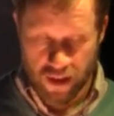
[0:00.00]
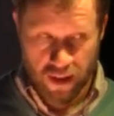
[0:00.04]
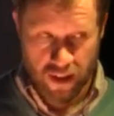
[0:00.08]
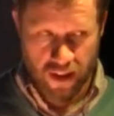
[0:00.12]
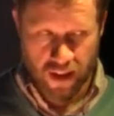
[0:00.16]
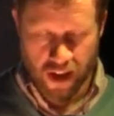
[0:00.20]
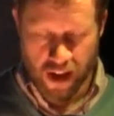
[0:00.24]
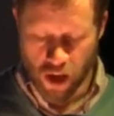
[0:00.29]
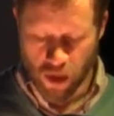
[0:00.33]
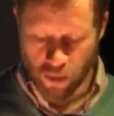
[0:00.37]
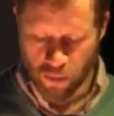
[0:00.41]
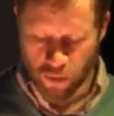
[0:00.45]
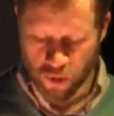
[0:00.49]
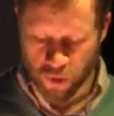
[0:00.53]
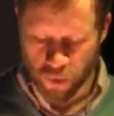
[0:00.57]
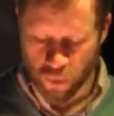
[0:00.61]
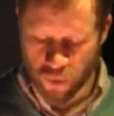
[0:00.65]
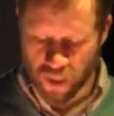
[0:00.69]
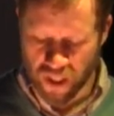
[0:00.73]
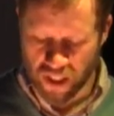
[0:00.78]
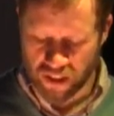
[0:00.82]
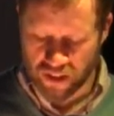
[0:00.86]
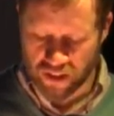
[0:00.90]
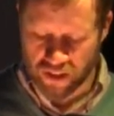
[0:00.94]
I almost
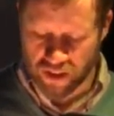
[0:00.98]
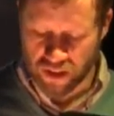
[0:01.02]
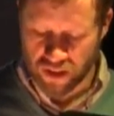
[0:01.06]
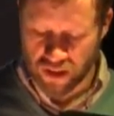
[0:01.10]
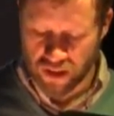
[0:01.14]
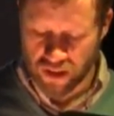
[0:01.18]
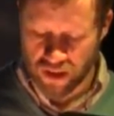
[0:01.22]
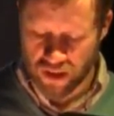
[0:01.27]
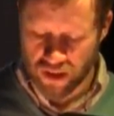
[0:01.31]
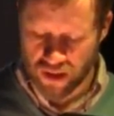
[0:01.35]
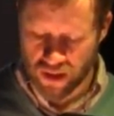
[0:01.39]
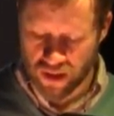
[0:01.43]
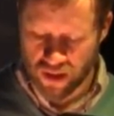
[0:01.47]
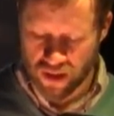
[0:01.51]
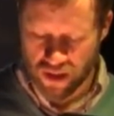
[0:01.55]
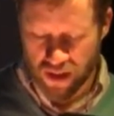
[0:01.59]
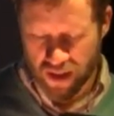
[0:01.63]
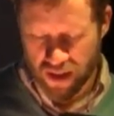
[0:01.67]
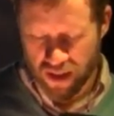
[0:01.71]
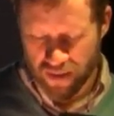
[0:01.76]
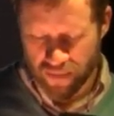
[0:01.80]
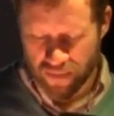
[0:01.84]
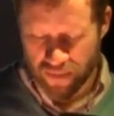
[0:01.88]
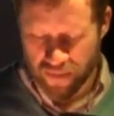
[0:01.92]
winced.
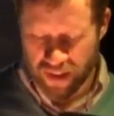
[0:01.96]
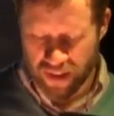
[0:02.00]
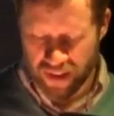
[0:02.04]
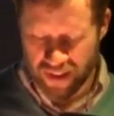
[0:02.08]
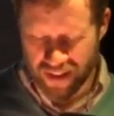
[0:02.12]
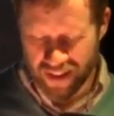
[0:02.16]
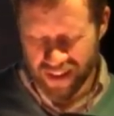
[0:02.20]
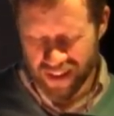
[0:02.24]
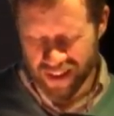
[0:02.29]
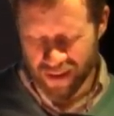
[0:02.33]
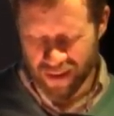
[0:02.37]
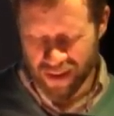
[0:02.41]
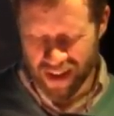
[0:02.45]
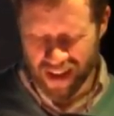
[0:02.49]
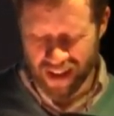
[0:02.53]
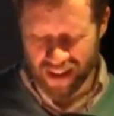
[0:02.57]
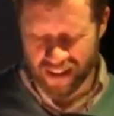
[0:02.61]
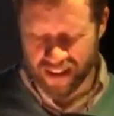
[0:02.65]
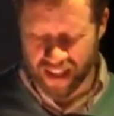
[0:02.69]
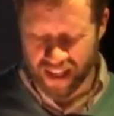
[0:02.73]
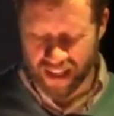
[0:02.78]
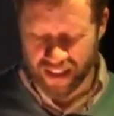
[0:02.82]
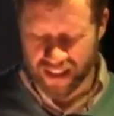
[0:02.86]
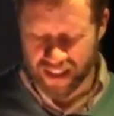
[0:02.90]
You know what I
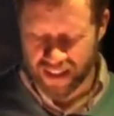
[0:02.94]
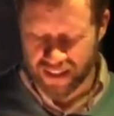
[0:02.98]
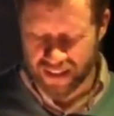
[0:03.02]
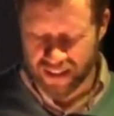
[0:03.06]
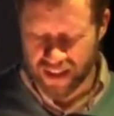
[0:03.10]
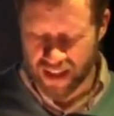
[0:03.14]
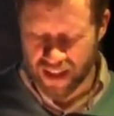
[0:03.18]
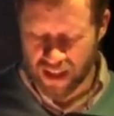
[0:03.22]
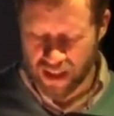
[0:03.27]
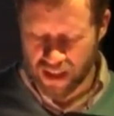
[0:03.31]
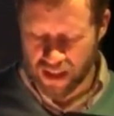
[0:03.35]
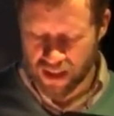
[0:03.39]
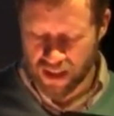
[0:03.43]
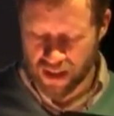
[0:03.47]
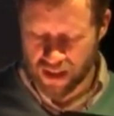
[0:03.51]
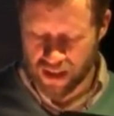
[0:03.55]
like, I said.